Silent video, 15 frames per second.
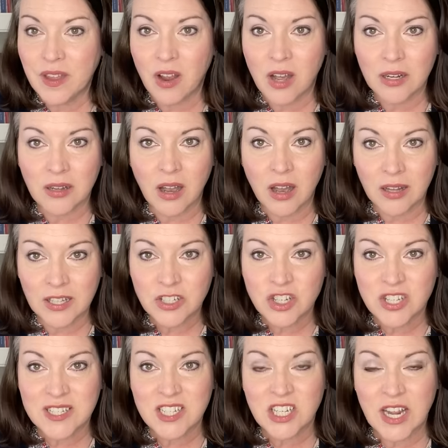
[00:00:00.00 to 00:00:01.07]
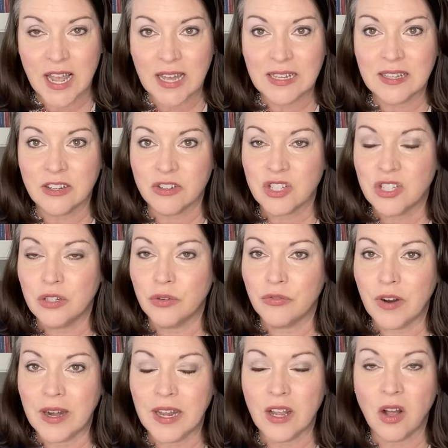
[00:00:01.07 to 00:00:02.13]
oncologist yet. They're still
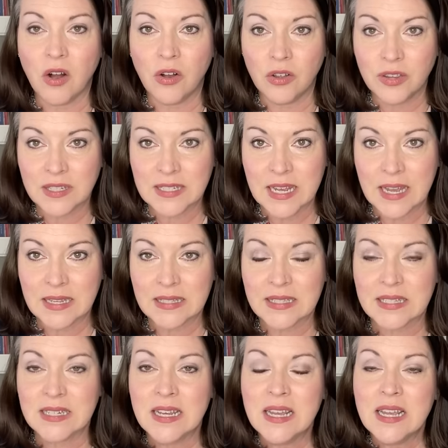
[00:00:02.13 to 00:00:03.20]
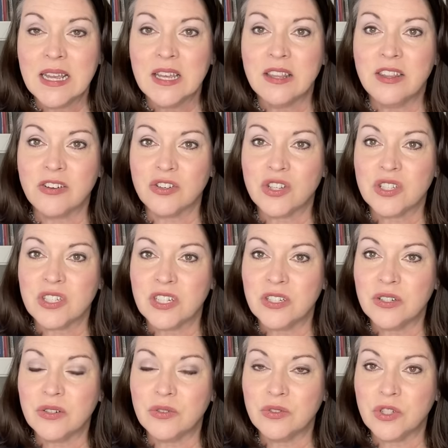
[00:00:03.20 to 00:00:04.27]
running all the tests. They're
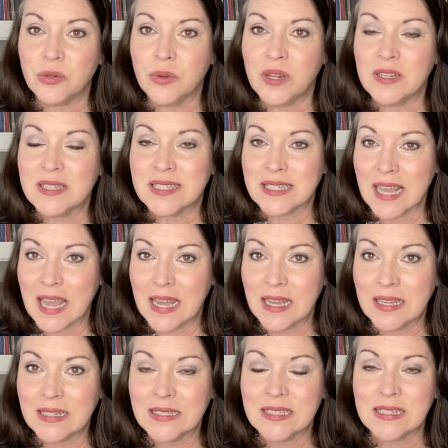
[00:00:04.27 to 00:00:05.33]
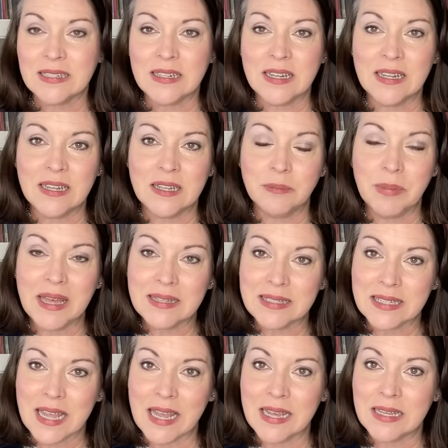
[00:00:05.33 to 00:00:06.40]
still doing scans and, and P E T
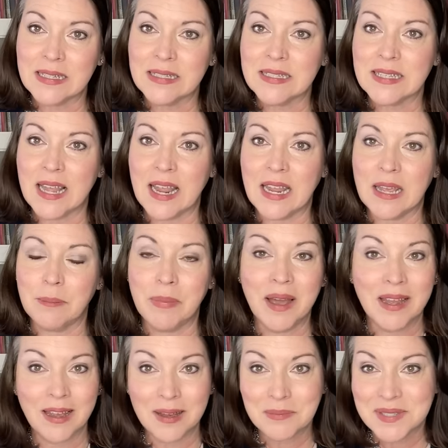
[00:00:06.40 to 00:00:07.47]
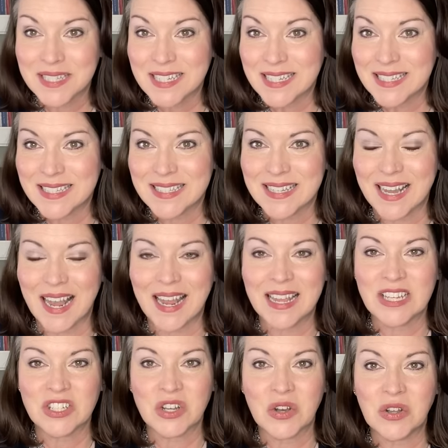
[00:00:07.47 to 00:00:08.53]
scans and biopsies
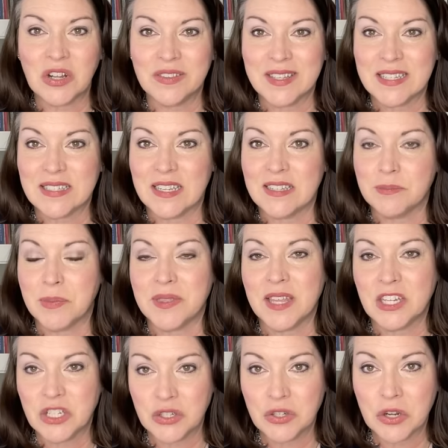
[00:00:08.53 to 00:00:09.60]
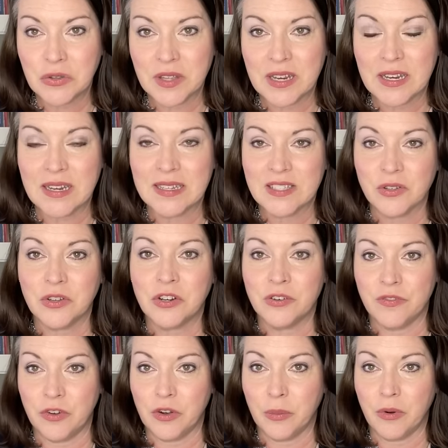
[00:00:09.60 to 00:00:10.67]
and all of these things, but they do know that it is on her
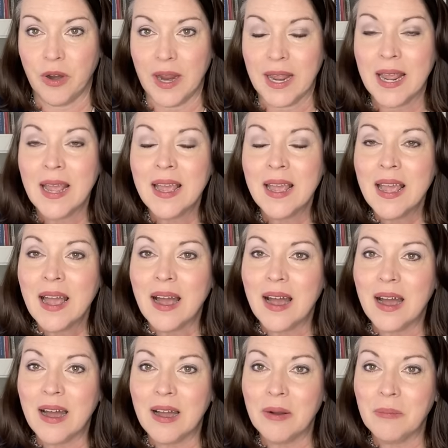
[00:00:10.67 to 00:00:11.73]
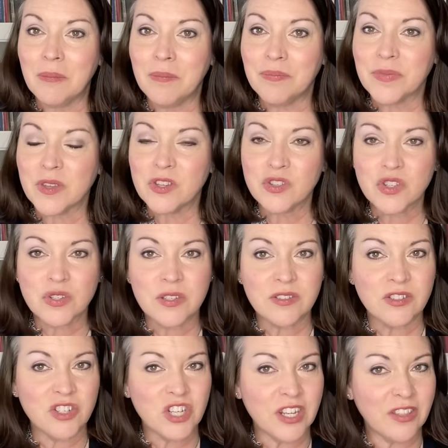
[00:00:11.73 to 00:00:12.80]
vertebrae. Um,
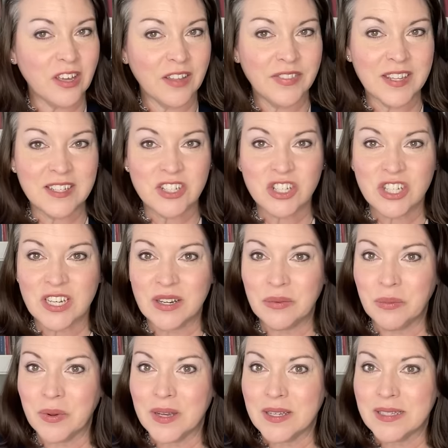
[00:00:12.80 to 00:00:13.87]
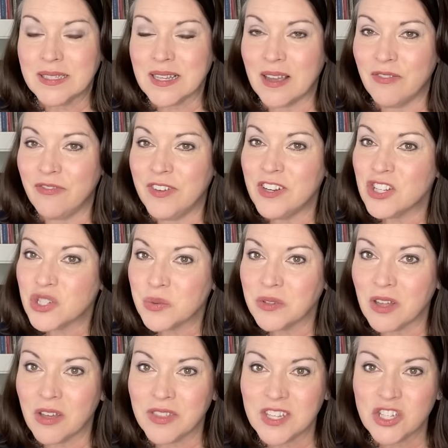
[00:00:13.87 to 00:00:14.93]
she thought that she was finished with
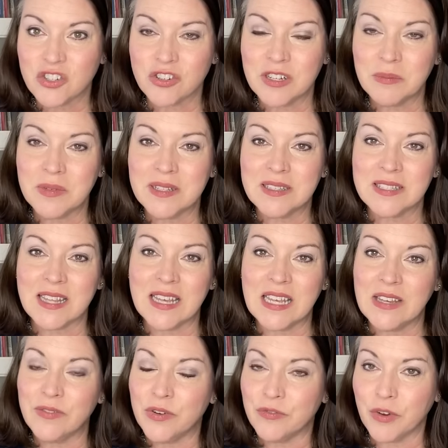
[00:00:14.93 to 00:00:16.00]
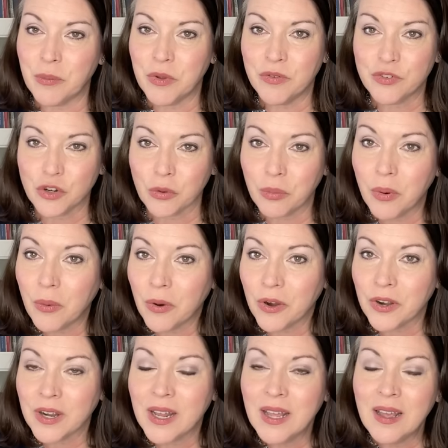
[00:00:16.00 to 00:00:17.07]
all these treatments. They even removed her
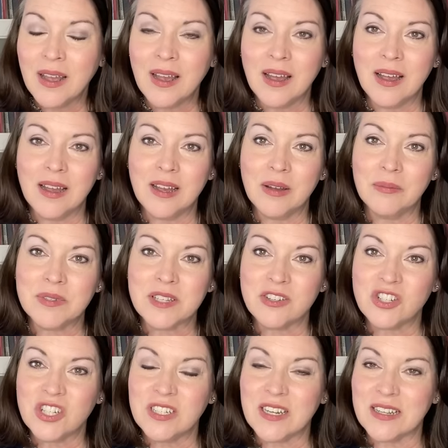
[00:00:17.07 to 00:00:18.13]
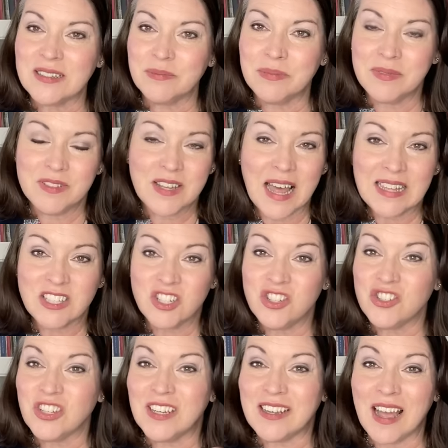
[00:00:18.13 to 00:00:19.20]
port. Um, so she does, that's
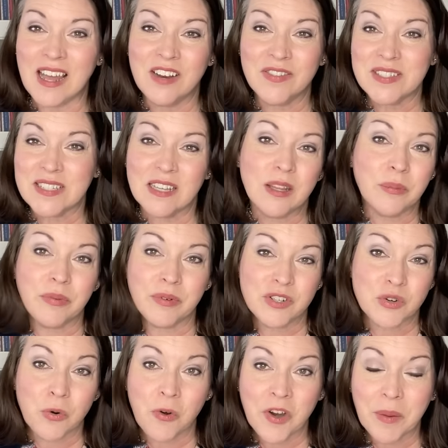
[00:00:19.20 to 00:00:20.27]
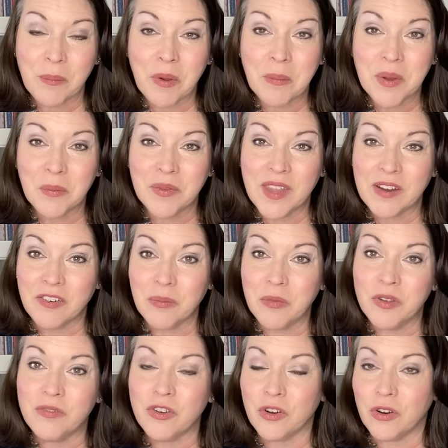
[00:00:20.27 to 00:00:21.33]
usually kind of a celebratory moment when they
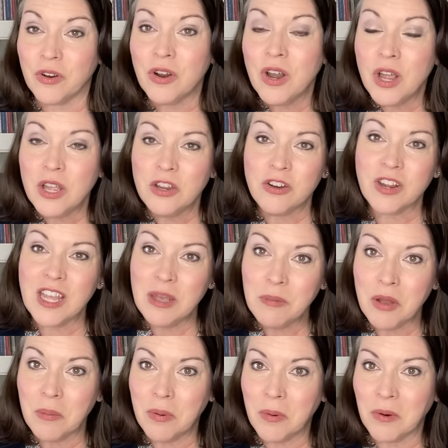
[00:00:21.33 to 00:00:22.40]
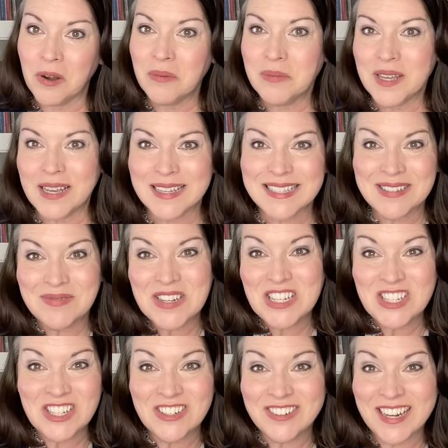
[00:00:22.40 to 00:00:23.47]
remove your, your chemo port, because it
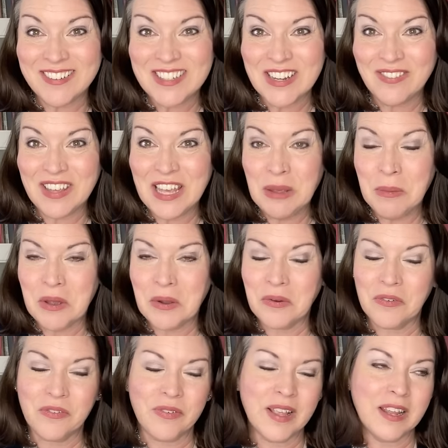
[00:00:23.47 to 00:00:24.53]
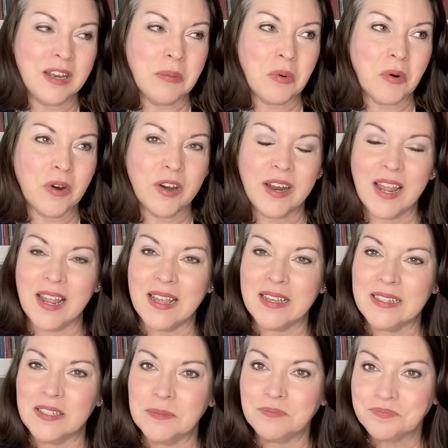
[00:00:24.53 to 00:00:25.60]
means you don't have to have chemo anymore.
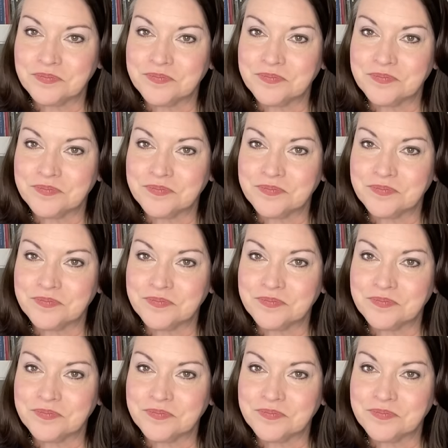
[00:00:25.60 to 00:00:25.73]
And